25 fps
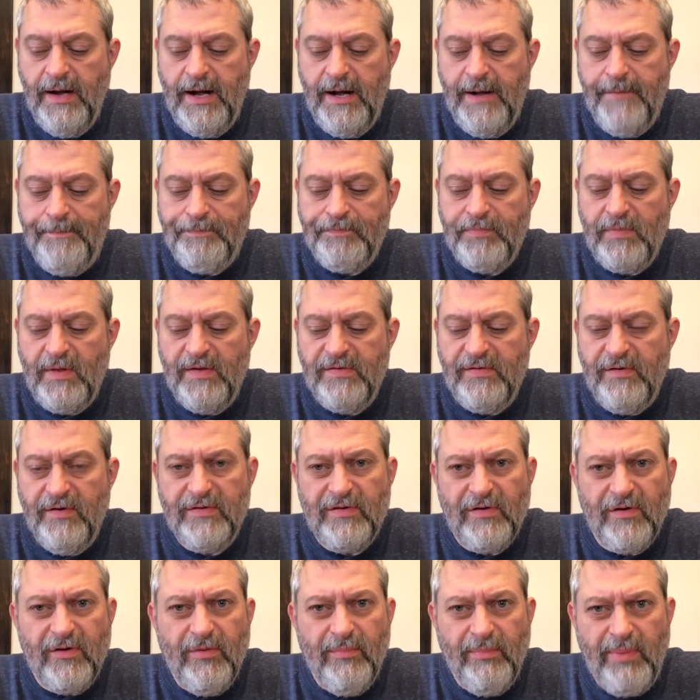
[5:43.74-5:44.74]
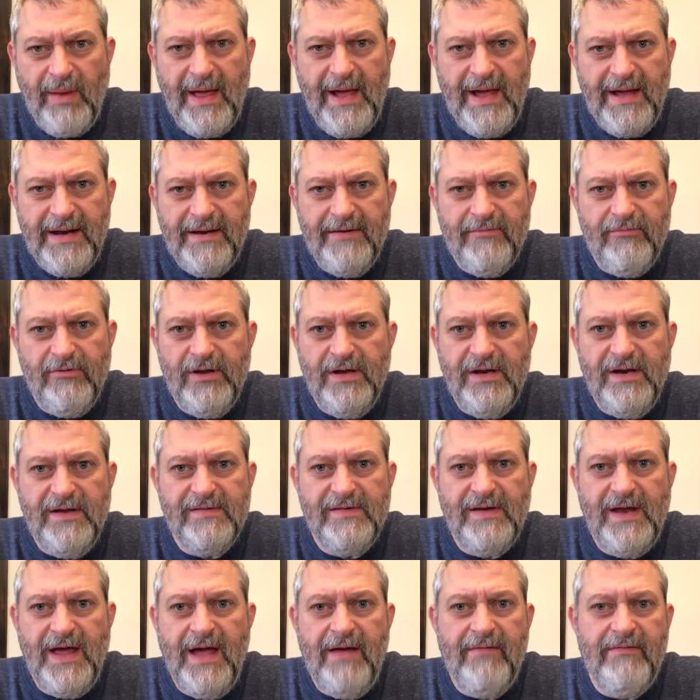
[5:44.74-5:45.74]
Um, so it's a little bland. It really
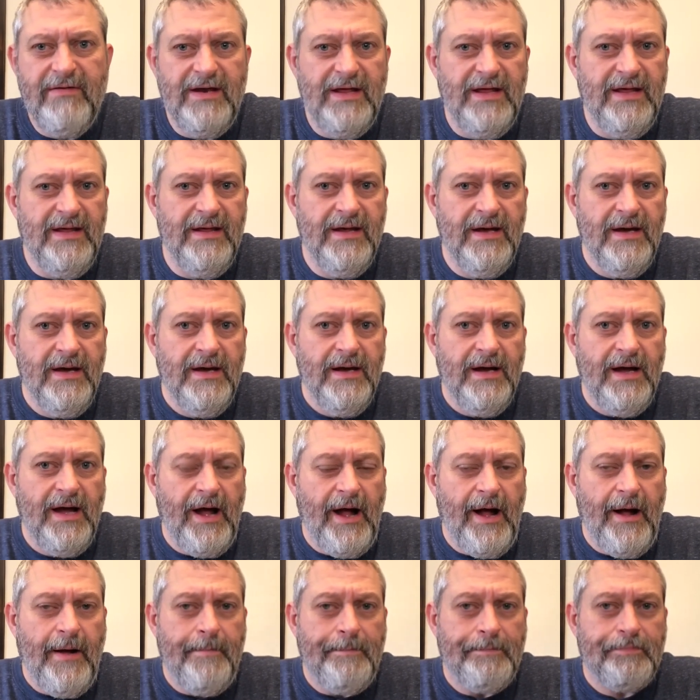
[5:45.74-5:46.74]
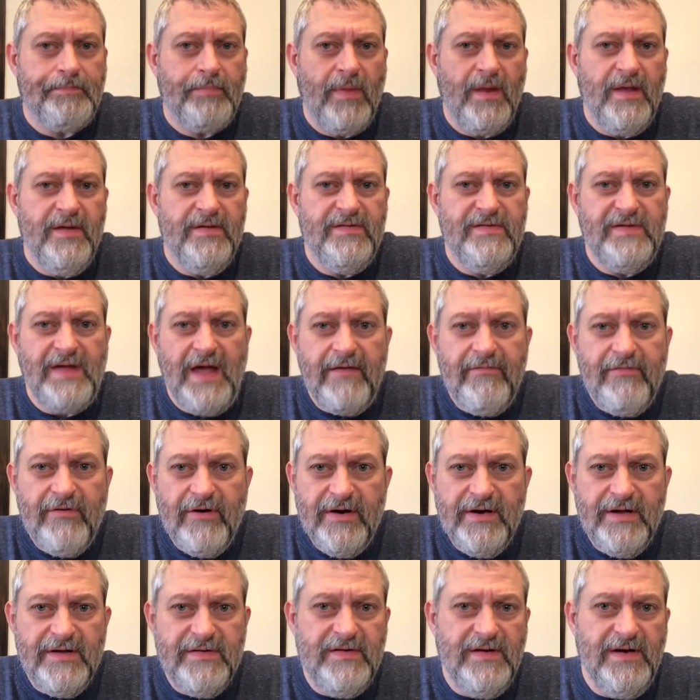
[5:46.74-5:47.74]
doesn't have any um,
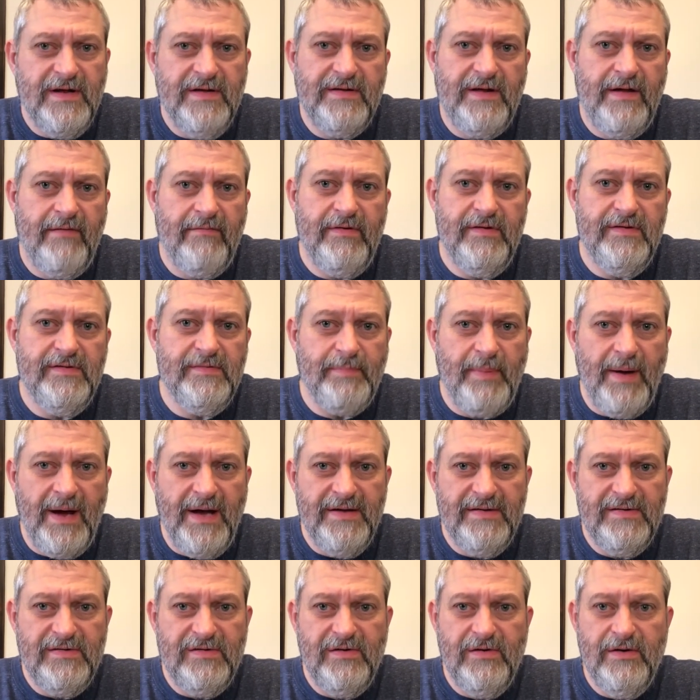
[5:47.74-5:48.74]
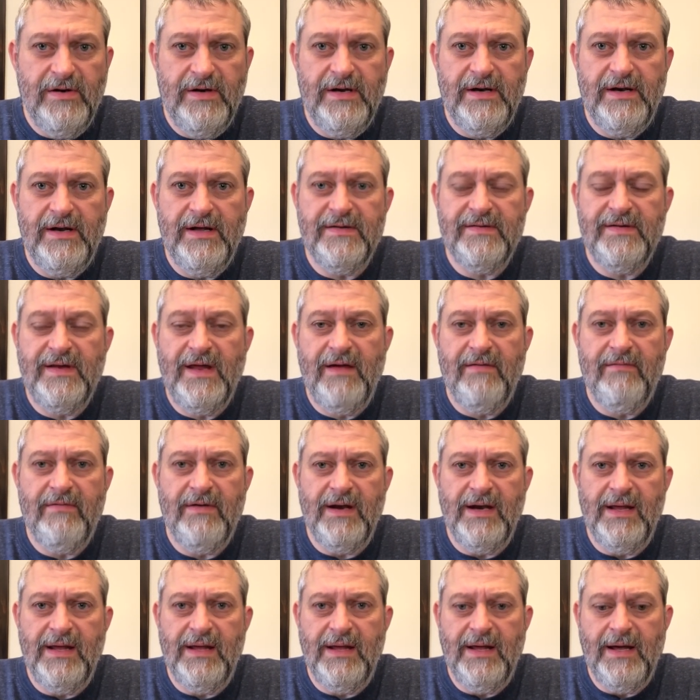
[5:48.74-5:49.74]
savoriness. It doesn't have any spice to it. It doesn't have
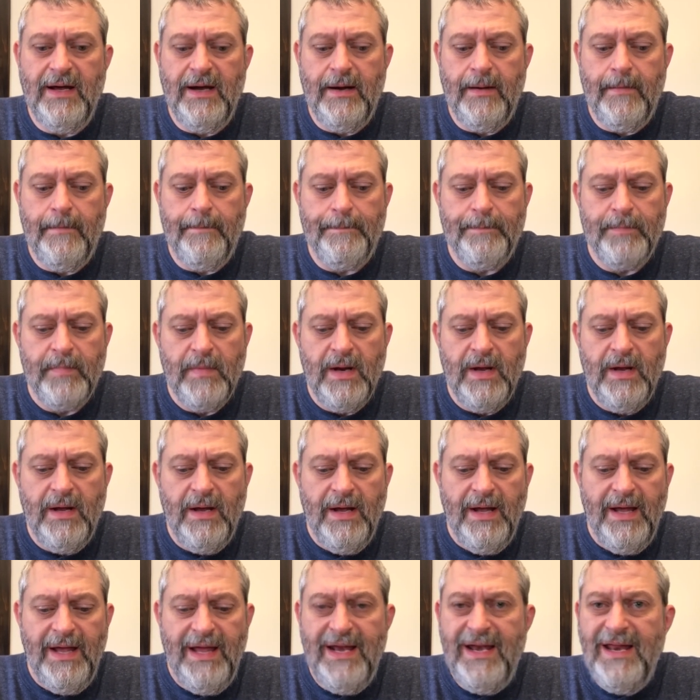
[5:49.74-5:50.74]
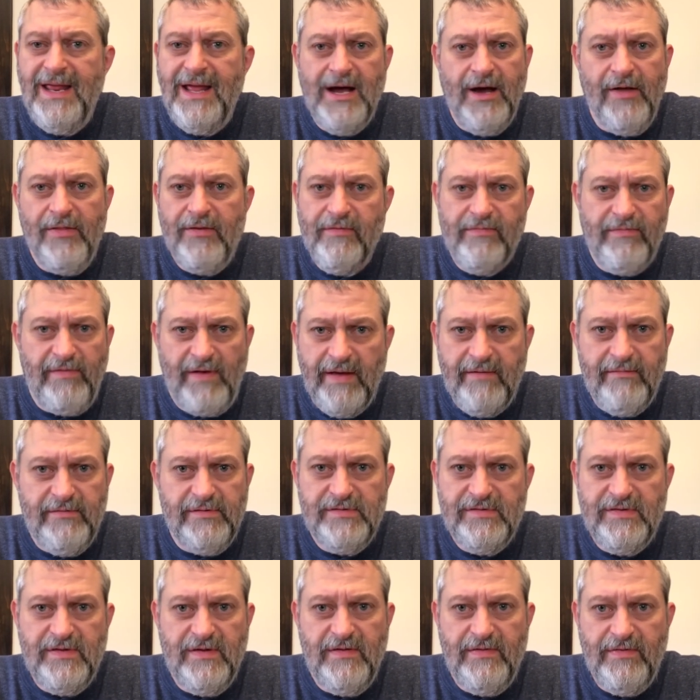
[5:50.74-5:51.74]
any um, any other
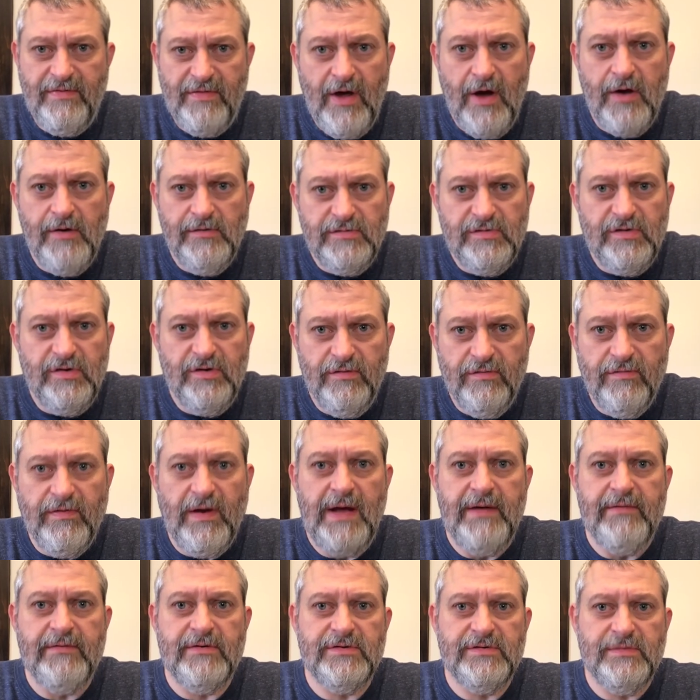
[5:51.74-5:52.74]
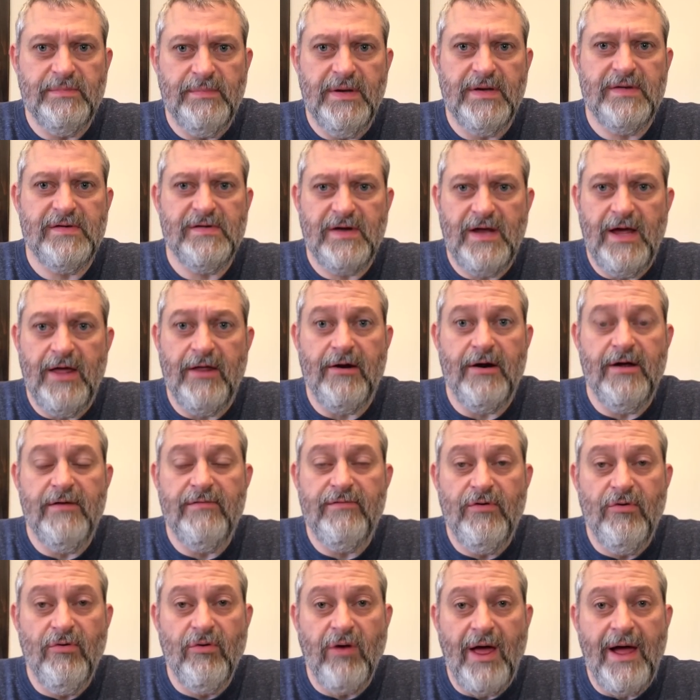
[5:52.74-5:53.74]
flavors than those two flavors mixed together.
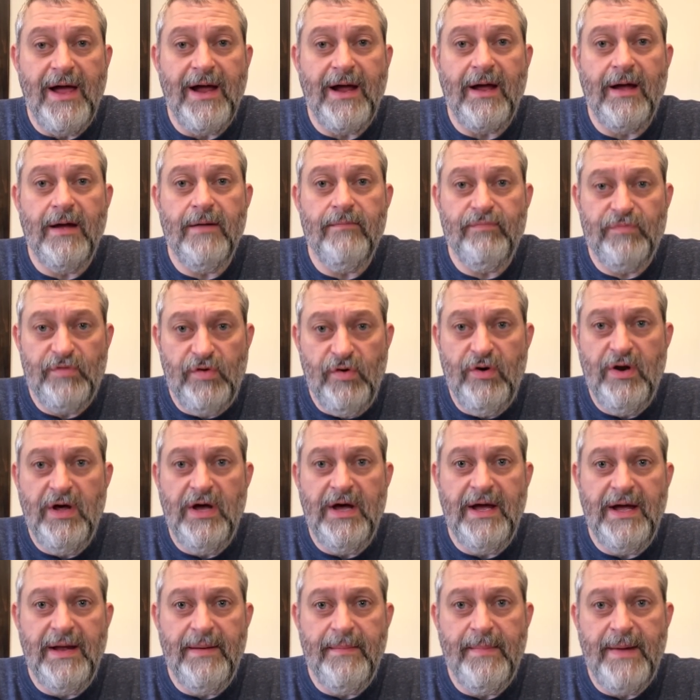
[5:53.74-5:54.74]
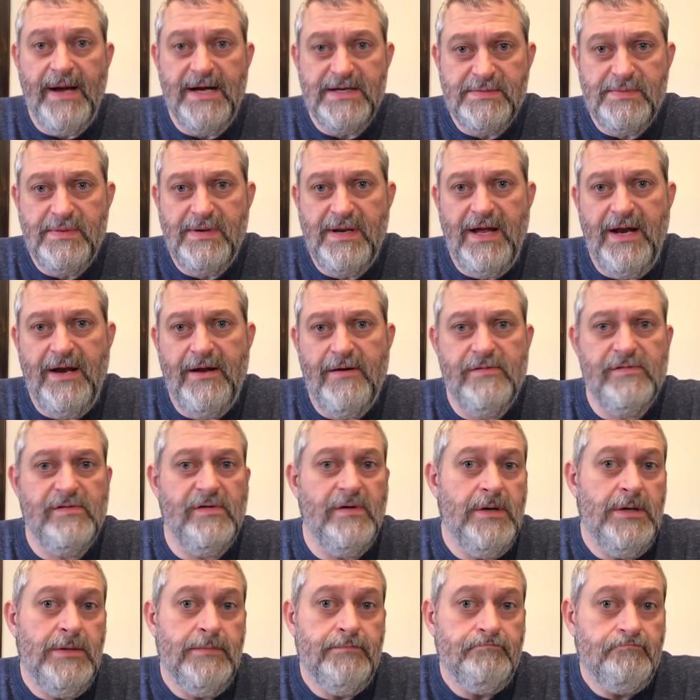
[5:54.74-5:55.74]
If you like tuna and mashed potatoes,
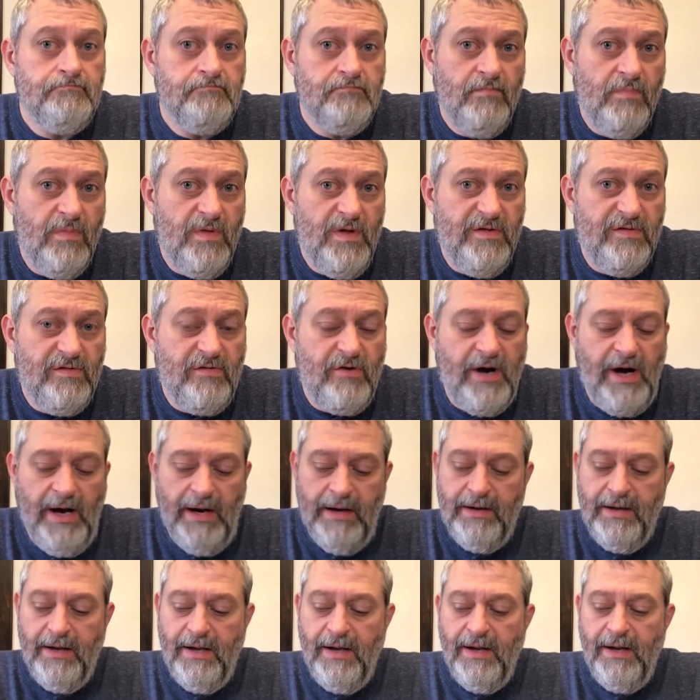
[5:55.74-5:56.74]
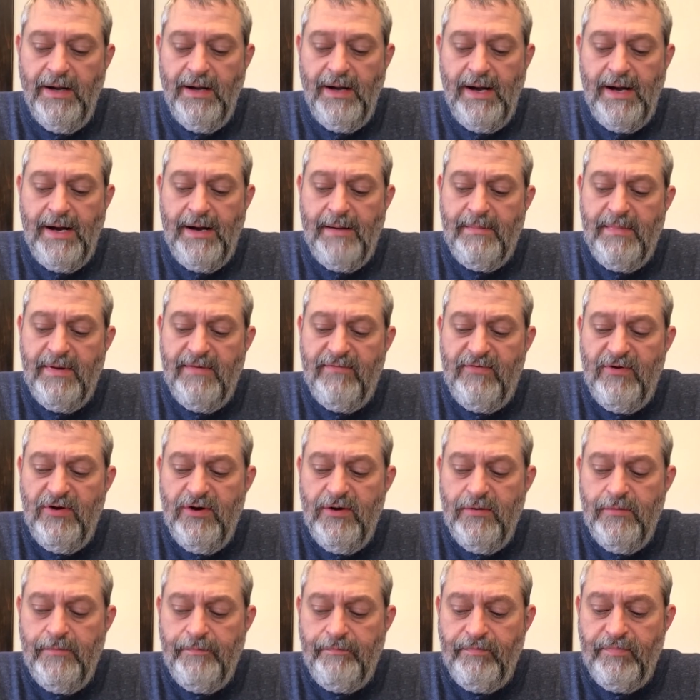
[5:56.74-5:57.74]
it's great. Um, if
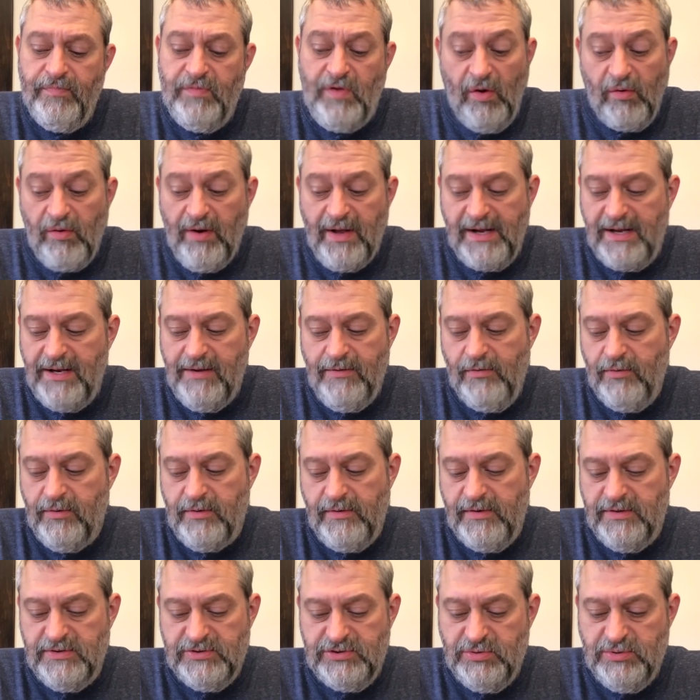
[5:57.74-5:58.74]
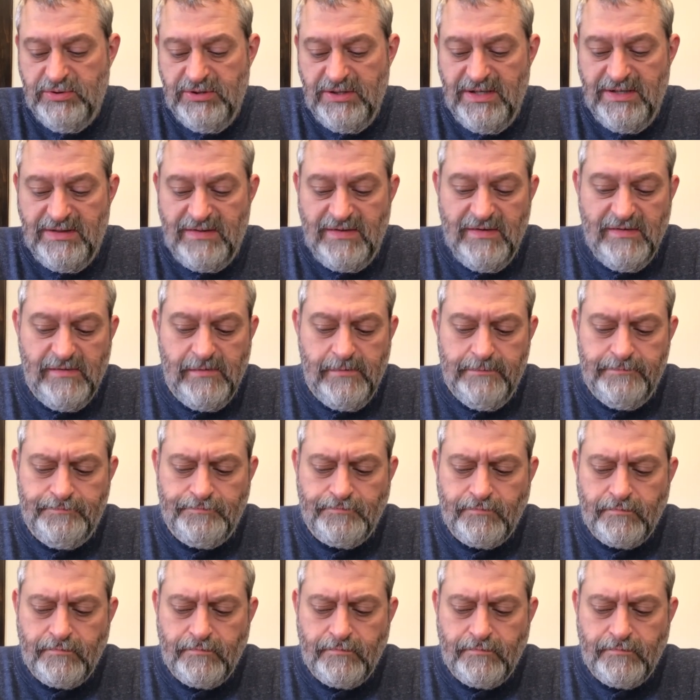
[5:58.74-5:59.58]
you don't like either one of those, you wouldn't get this.